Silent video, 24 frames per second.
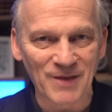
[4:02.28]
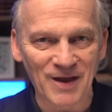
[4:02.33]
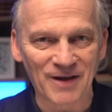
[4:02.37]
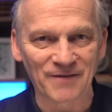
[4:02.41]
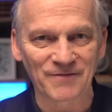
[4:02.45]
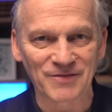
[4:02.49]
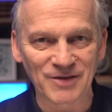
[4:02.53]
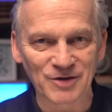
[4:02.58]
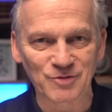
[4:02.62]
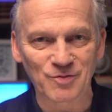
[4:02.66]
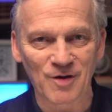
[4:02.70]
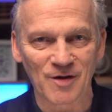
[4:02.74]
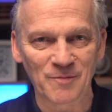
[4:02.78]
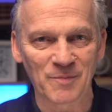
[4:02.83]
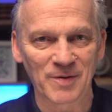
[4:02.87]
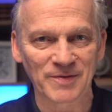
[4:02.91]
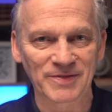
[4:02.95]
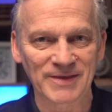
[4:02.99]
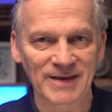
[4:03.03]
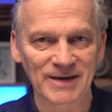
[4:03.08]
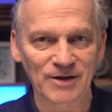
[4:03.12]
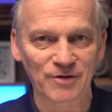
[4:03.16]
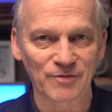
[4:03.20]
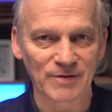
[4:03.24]
of the
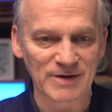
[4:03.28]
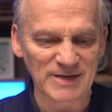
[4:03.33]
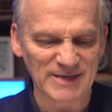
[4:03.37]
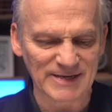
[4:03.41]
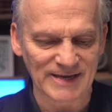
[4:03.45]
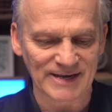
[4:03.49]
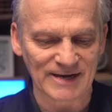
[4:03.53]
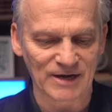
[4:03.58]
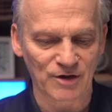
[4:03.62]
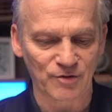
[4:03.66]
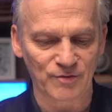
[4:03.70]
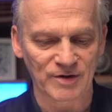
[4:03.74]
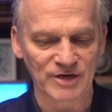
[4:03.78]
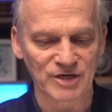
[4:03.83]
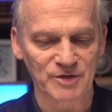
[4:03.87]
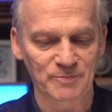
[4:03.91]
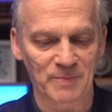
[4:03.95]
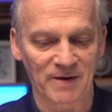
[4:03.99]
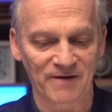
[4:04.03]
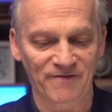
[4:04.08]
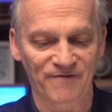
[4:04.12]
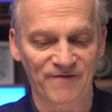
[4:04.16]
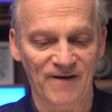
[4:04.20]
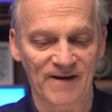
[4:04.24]
12-month increase, it increased
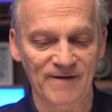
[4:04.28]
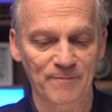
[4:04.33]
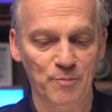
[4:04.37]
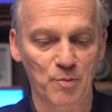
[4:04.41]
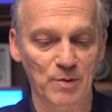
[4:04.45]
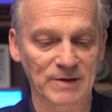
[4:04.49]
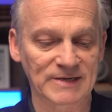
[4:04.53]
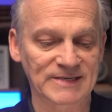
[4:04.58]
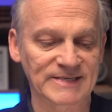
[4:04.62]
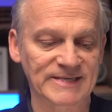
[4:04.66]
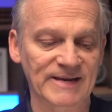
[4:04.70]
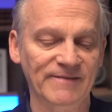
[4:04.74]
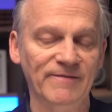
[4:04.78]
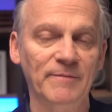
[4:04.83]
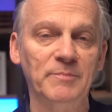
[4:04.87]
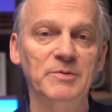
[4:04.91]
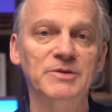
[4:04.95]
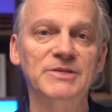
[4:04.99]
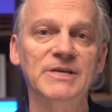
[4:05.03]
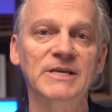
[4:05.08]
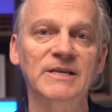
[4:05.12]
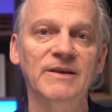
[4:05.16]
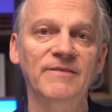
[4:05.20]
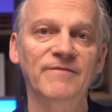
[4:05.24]
by
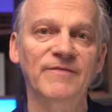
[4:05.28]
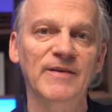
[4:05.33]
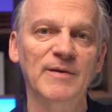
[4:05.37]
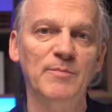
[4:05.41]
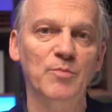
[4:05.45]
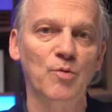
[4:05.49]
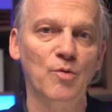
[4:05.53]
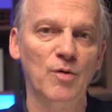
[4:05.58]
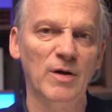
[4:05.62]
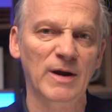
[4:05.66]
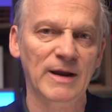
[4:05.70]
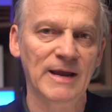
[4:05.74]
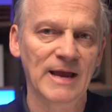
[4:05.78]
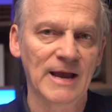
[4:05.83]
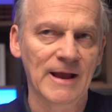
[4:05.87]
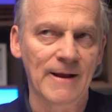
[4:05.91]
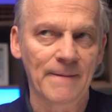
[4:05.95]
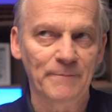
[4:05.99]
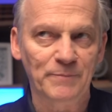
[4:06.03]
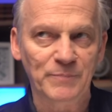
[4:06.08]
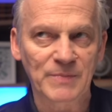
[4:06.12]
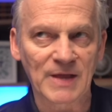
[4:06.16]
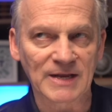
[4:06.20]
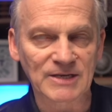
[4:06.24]
5.7% in February.
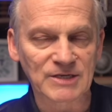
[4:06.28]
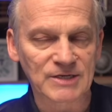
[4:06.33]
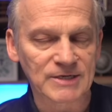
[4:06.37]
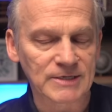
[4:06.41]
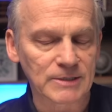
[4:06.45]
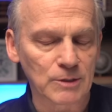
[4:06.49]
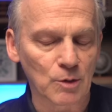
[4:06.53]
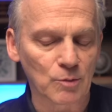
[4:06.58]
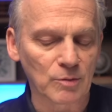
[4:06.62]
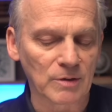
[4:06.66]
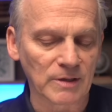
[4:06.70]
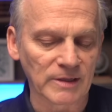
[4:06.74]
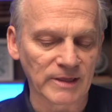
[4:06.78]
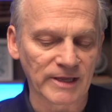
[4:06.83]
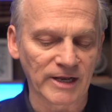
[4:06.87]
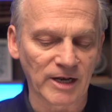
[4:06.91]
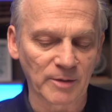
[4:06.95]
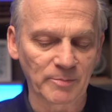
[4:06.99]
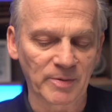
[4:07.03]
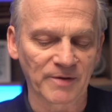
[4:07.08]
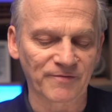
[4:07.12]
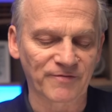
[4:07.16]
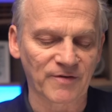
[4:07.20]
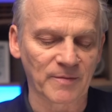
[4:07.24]
That slowed a
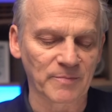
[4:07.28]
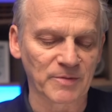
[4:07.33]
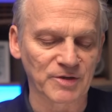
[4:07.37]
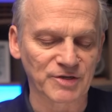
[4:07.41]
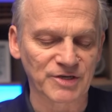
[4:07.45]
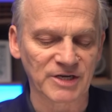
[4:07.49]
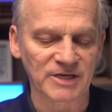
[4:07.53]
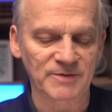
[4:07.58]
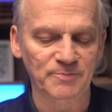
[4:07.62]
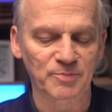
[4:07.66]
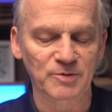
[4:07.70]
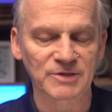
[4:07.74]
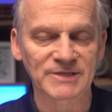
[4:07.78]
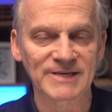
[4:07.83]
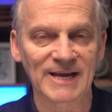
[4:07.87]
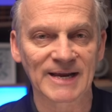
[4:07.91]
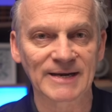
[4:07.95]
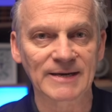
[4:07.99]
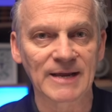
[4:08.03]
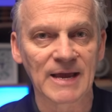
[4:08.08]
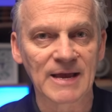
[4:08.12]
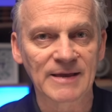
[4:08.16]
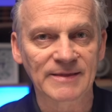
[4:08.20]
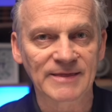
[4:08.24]
little bit from the
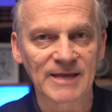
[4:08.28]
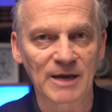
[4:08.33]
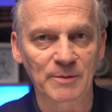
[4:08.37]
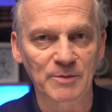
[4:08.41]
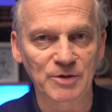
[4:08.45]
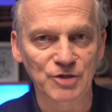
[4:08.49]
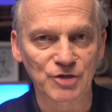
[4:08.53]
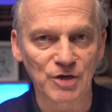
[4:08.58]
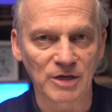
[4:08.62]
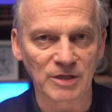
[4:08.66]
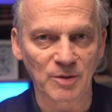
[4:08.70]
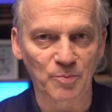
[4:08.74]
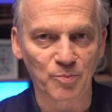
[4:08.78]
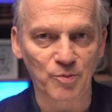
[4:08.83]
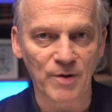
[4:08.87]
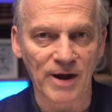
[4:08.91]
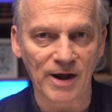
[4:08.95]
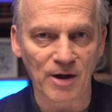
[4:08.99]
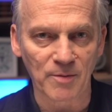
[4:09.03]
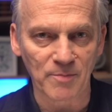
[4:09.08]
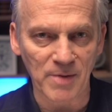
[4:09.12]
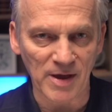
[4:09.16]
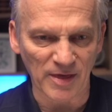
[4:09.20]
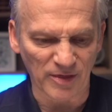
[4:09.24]
6% that we saw the
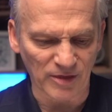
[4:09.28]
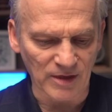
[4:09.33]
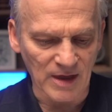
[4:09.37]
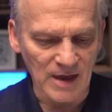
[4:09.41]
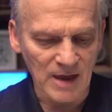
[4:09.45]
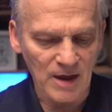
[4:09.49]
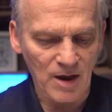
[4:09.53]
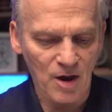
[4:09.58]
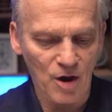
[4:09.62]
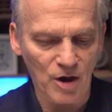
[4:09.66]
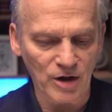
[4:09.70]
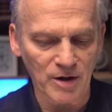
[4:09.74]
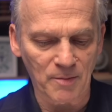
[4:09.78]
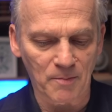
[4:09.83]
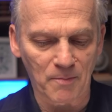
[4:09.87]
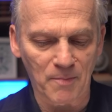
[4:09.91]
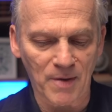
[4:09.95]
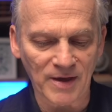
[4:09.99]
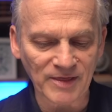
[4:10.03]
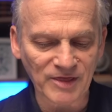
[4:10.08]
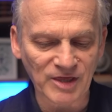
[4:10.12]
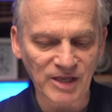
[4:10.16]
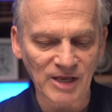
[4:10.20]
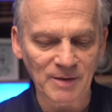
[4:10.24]
prior month. On a
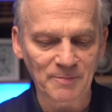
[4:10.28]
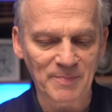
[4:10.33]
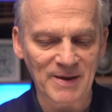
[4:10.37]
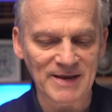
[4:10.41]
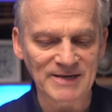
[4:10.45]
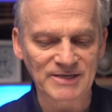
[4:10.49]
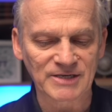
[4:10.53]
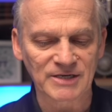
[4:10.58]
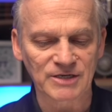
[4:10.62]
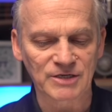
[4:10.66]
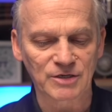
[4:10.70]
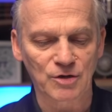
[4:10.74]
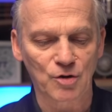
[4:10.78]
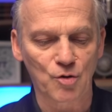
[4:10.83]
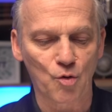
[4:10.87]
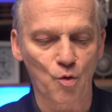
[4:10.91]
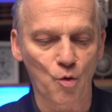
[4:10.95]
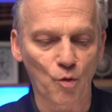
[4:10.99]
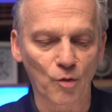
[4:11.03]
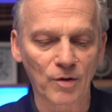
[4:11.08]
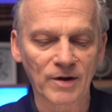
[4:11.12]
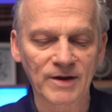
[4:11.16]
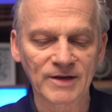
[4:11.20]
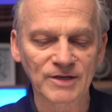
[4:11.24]
monthly basis,
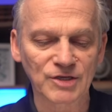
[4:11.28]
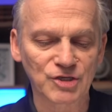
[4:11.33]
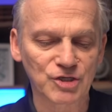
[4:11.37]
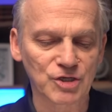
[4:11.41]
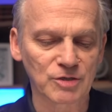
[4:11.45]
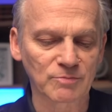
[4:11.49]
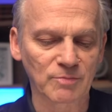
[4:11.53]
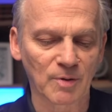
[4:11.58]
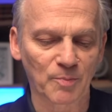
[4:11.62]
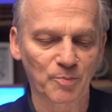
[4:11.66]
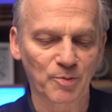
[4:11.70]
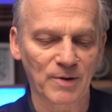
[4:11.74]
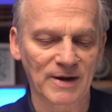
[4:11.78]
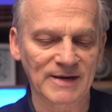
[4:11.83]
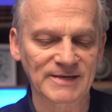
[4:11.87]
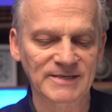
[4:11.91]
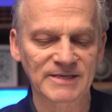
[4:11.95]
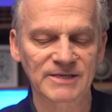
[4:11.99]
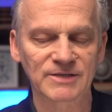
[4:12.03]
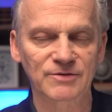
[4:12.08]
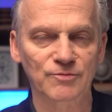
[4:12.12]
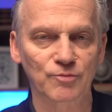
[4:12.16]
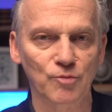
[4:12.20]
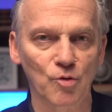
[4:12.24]
core consumer
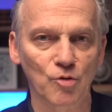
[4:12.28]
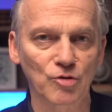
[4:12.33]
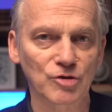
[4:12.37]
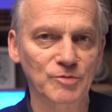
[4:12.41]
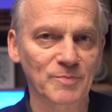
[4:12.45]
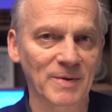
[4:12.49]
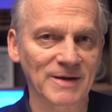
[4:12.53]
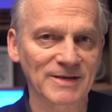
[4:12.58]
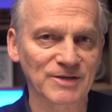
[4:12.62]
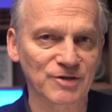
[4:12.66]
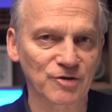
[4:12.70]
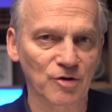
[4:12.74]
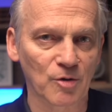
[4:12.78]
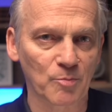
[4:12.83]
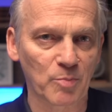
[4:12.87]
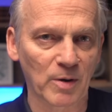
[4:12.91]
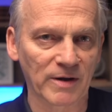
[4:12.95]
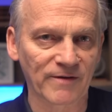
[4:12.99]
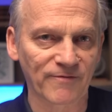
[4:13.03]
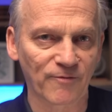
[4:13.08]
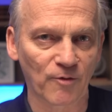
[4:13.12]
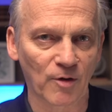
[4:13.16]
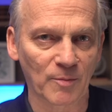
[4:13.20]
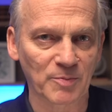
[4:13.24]
prices rose by
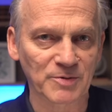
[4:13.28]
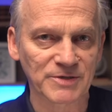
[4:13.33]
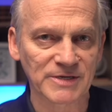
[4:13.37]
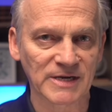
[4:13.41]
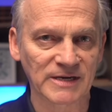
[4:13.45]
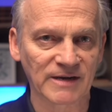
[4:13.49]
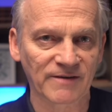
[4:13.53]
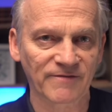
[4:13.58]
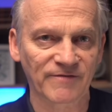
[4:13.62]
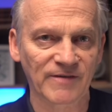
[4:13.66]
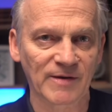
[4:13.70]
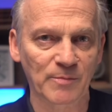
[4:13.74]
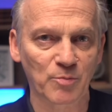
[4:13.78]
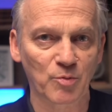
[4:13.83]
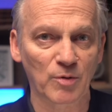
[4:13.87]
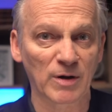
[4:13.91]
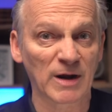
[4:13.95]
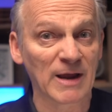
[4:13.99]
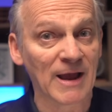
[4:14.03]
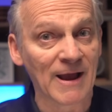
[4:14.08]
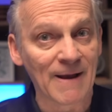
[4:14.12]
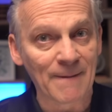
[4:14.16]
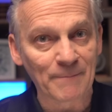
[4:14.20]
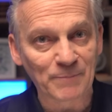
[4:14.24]
0.4% in
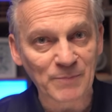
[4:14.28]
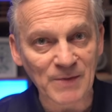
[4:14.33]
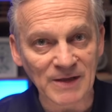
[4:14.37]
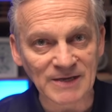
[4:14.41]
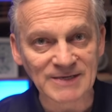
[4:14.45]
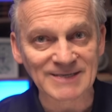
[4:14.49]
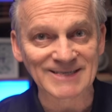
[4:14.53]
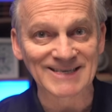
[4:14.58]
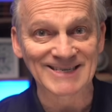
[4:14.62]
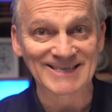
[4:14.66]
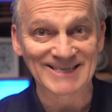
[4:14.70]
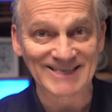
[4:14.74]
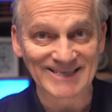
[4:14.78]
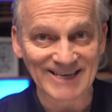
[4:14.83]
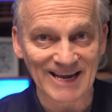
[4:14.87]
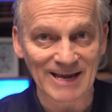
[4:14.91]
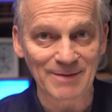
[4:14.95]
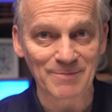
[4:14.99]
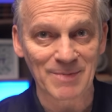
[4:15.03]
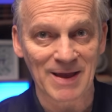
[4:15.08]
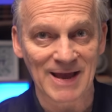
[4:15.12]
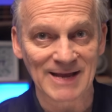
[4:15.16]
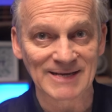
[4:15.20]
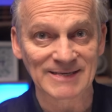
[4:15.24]
February. That's the
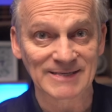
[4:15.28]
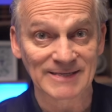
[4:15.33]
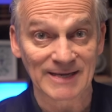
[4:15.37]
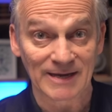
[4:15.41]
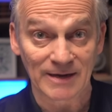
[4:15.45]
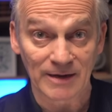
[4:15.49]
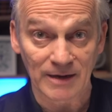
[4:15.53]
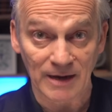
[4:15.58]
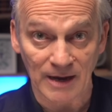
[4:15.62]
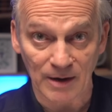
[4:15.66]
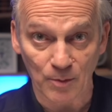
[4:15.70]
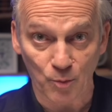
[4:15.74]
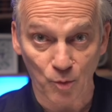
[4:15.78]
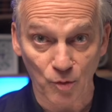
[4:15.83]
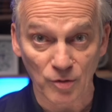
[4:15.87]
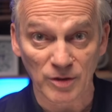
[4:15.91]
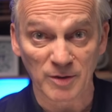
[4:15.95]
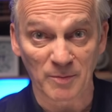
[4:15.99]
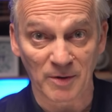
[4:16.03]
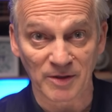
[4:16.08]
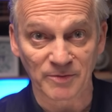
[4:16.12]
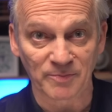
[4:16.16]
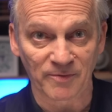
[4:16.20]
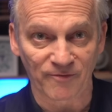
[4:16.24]
same as they were
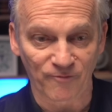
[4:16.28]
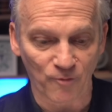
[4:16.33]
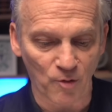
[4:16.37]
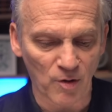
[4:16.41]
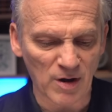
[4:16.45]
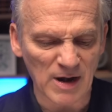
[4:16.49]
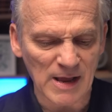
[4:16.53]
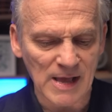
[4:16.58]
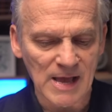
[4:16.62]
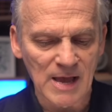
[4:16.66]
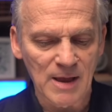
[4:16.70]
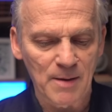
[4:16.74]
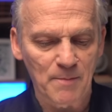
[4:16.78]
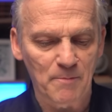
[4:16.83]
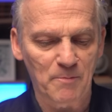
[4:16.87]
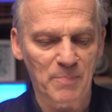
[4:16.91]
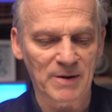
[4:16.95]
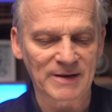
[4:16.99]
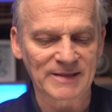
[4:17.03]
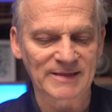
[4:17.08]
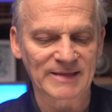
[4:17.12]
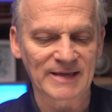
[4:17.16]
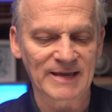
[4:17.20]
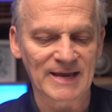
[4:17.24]
the month before,
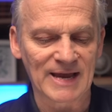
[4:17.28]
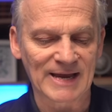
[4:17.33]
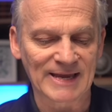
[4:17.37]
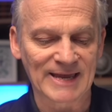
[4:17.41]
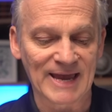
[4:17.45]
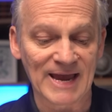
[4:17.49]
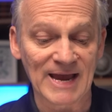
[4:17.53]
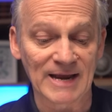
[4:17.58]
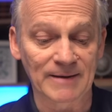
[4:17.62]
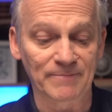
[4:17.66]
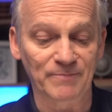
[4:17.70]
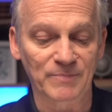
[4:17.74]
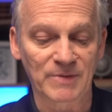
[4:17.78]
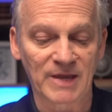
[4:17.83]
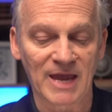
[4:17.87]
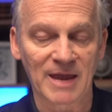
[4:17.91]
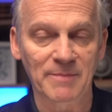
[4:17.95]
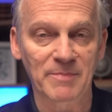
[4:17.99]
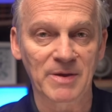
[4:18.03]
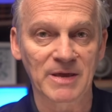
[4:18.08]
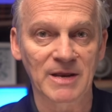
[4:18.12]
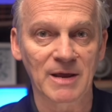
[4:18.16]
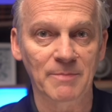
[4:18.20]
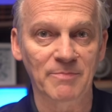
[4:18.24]
but they again
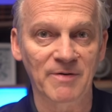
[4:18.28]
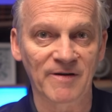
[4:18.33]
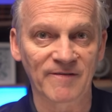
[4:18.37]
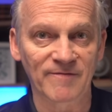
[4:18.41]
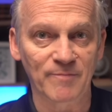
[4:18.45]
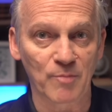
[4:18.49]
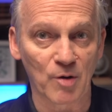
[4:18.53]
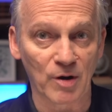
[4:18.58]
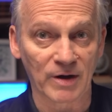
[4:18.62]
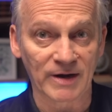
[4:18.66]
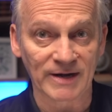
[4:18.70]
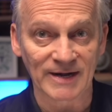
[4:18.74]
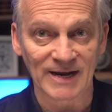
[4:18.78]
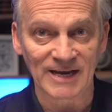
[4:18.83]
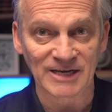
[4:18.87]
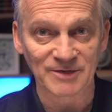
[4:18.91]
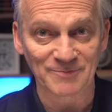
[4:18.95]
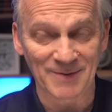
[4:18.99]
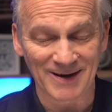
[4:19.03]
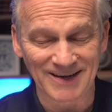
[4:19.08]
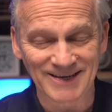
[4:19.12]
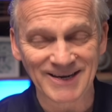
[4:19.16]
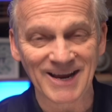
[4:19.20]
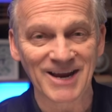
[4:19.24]
came in above market
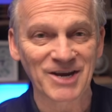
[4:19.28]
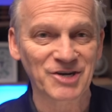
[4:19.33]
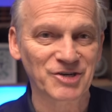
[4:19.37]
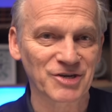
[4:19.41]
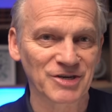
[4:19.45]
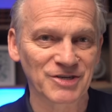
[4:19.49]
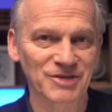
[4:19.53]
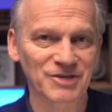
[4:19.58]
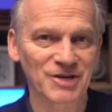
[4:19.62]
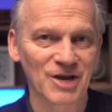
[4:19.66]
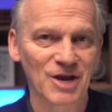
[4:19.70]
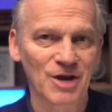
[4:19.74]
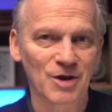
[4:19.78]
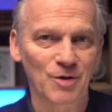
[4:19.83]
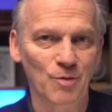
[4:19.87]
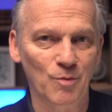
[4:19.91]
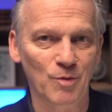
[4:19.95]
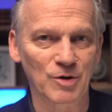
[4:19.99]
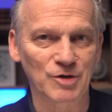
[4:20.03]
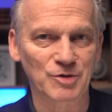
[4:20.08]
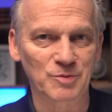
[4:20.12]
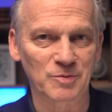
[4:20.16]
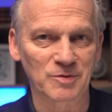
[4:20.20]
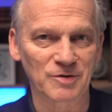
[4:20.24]
expectations,
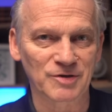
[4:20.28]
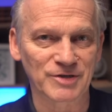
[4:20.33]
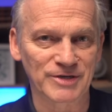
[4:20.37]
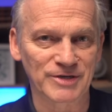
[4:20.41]
which were